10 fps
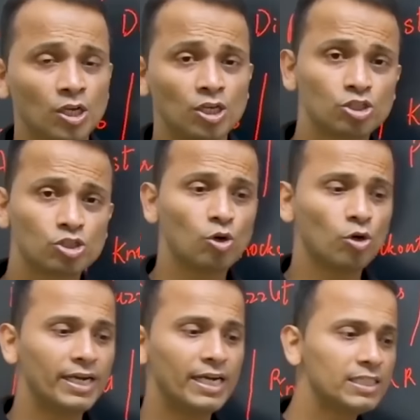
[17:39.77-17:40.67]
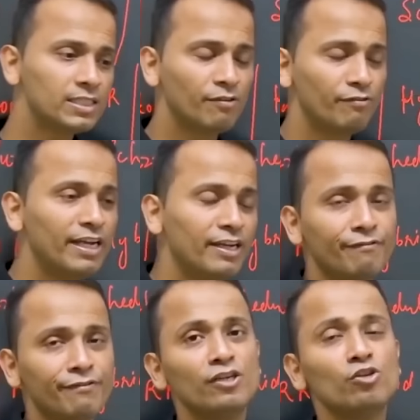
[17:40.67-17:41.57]
So it is very
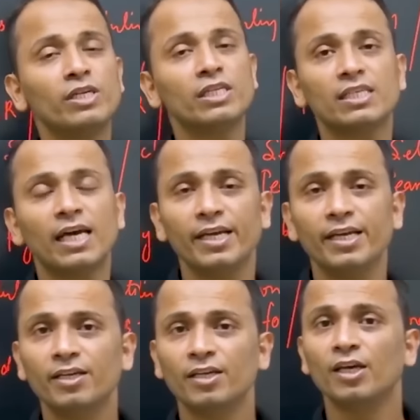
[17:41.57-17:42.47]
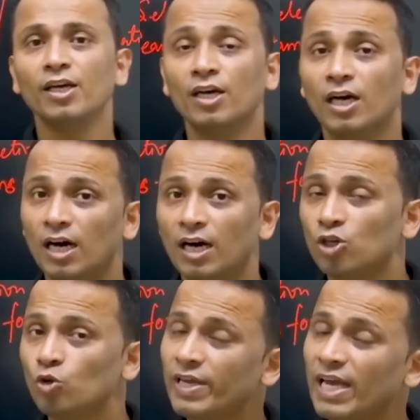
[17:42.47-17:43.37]
difficult to decide,
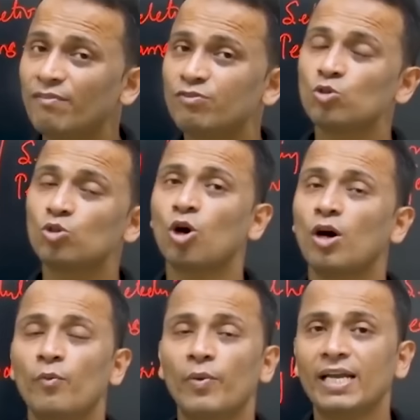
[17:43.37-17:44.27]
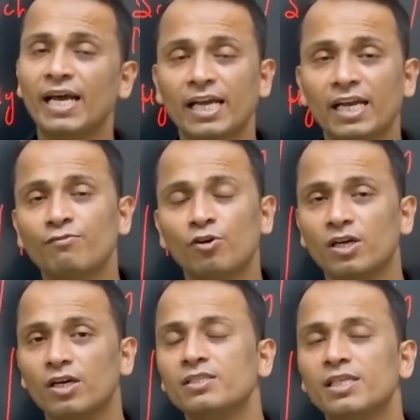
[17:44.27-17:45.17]
do we have to draw a Venn diagram for
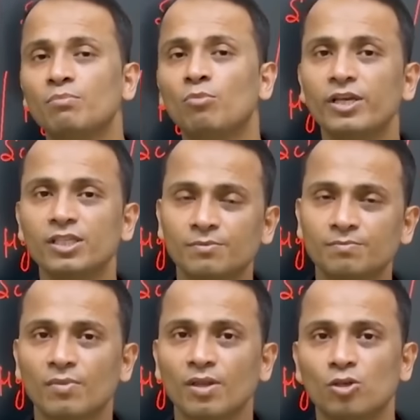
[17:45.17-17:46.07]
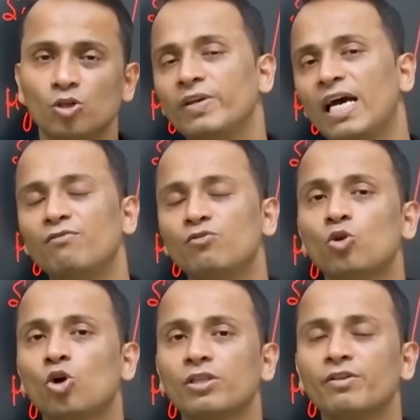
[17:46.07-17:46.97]
girls and boys? Do we have to
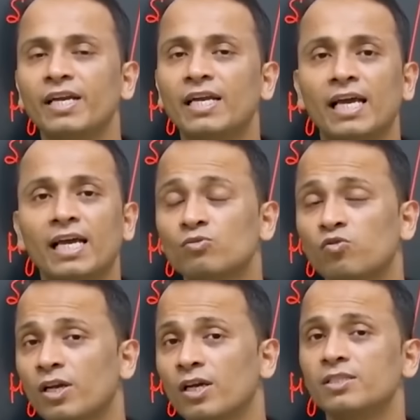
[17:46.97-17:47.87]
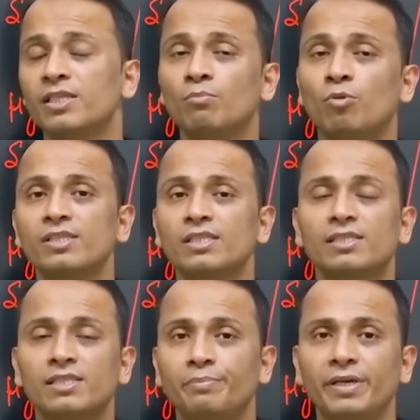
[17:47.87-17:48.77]
draw the Venn diagram for girls and boys
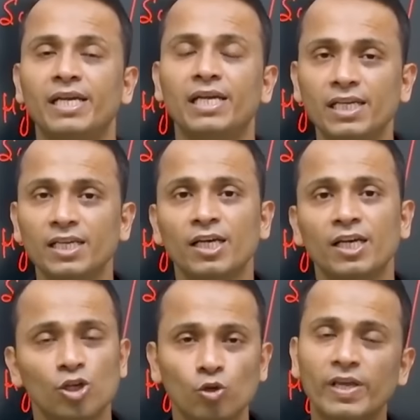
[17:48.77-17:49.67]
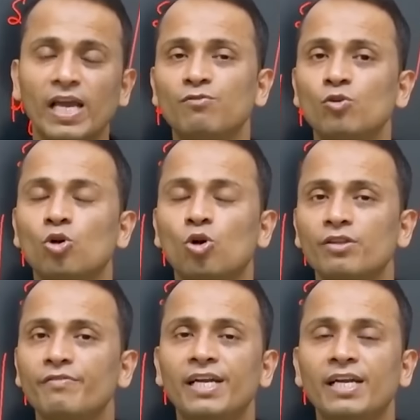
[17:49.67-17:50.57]
separately? Do we have to draw
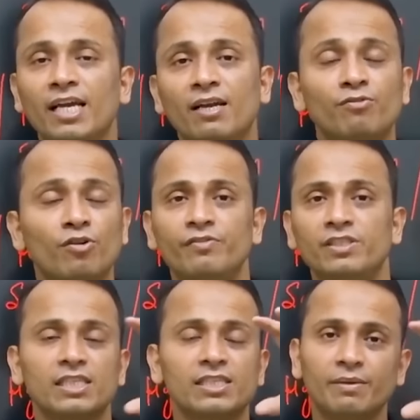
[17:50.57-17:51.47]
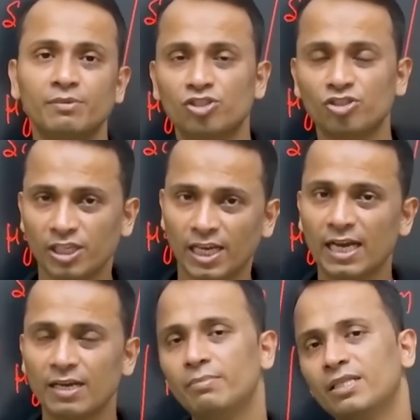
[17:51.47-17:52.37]
the Venn diagram for physics, chemistry,
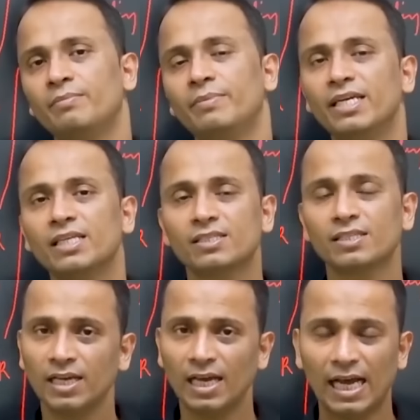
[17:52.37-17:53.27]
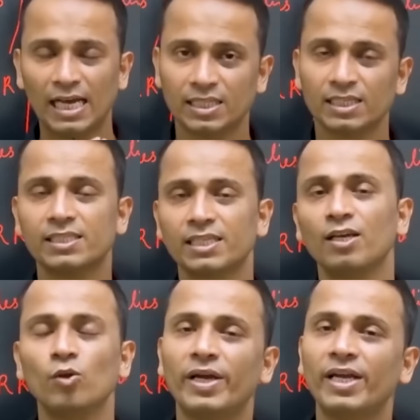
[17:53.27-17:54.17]
and mathematics as a
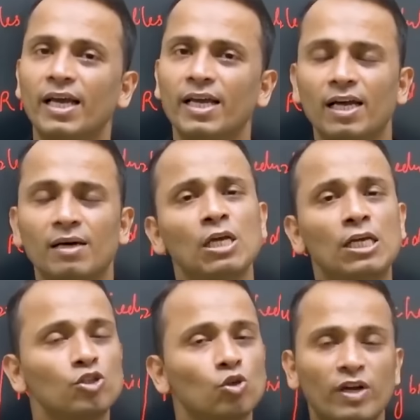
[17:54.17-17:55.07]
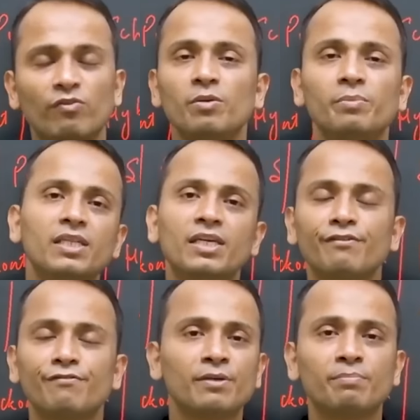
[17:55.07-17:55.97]
single Venn diagram? So what will be the
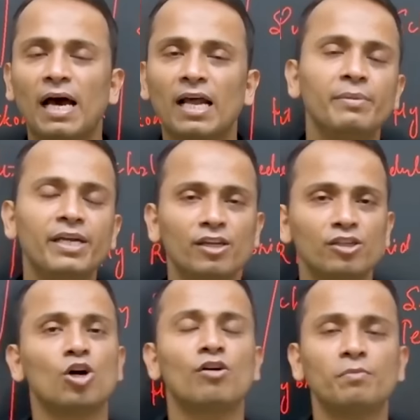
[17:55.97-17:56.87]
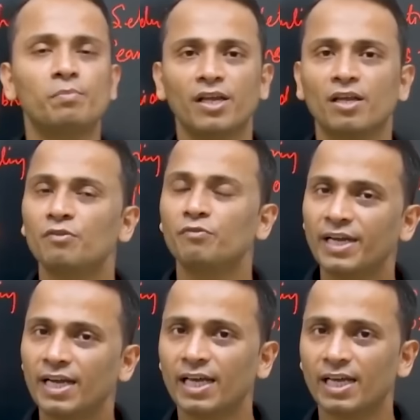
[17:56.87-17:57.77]
different parameters of a particular Venn
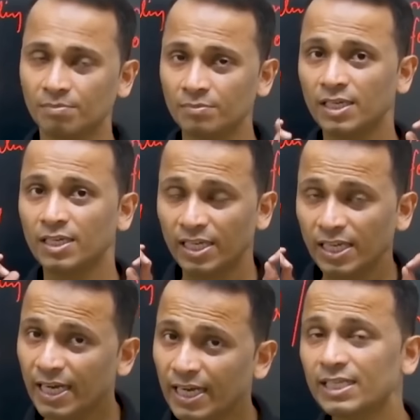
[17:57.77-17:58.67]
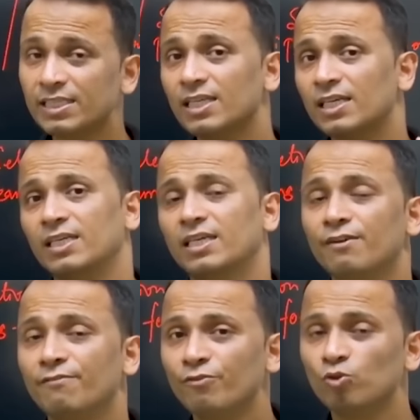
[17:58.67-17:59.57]
diagram? It is
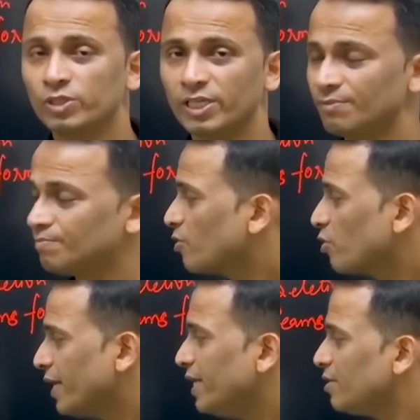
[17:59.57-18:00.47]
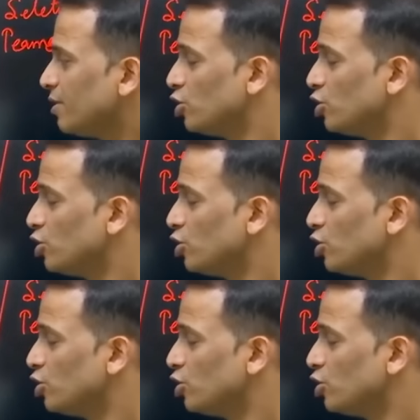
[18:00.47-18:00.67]
confusing, right?